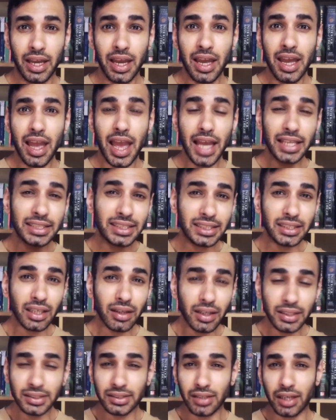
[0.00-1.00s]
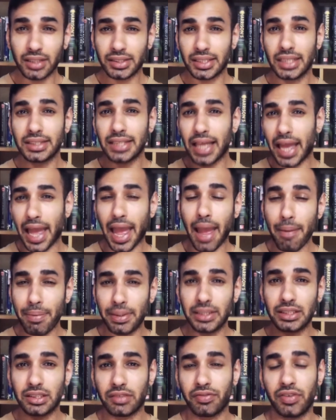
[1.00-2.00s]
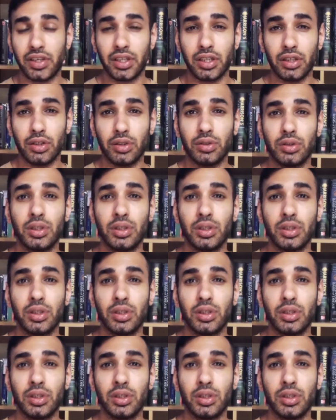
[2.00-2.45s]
A sudden success happens for you